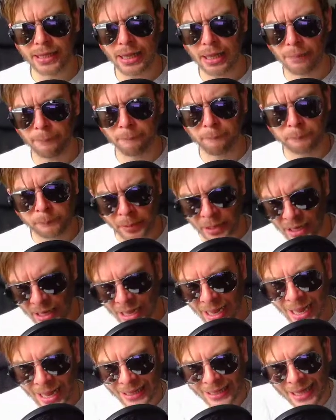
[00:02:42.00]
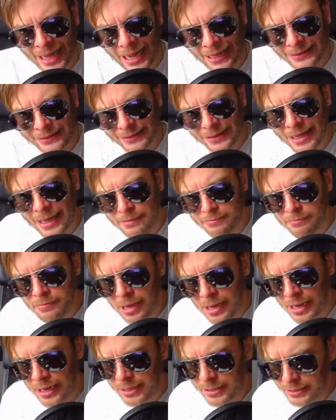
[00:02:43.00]
But I can't let
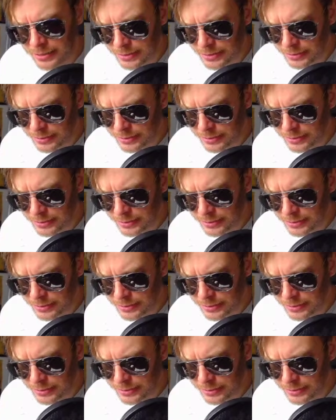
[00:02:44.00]
my